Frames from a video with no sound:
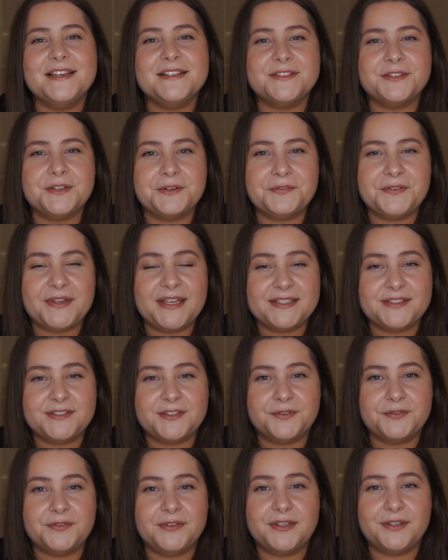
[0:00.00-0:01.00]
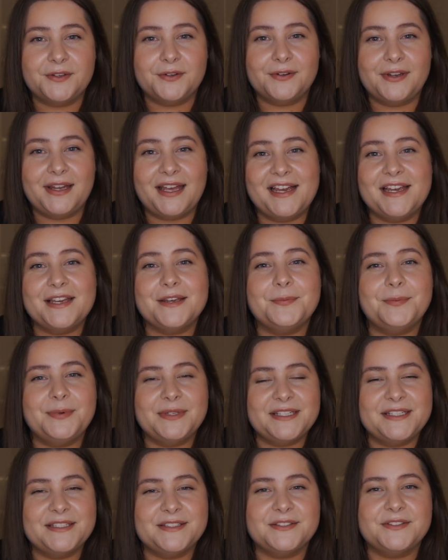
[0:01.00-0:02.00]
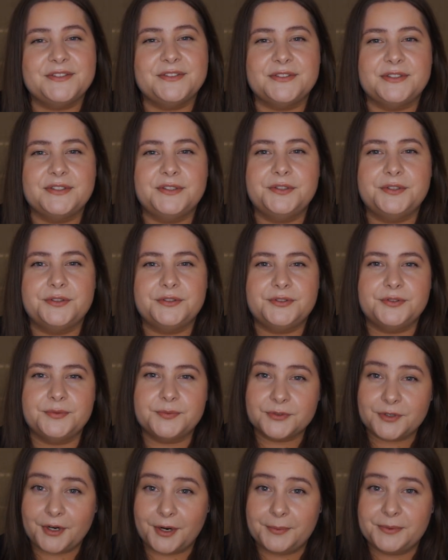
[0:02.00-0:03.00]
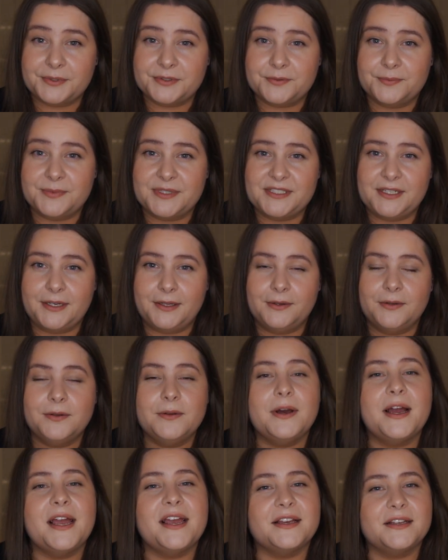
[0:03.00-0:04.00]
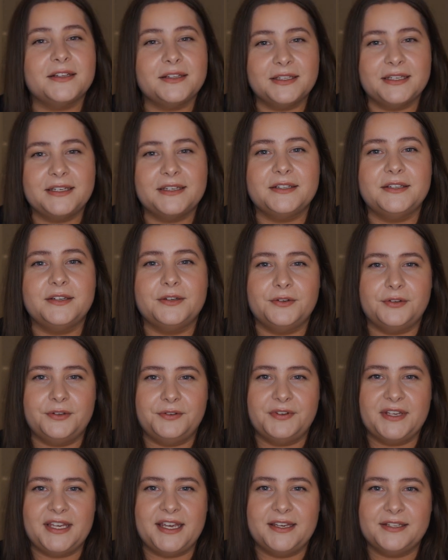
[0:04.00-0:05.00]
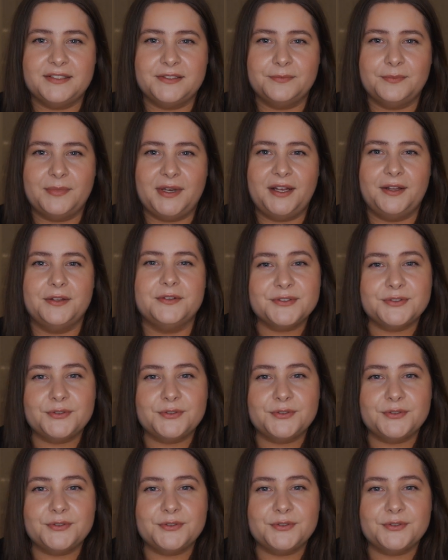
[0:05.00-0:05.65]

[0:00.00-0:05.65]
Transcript: So if that's something you like, please consider subscribing to my channel and click the notification bell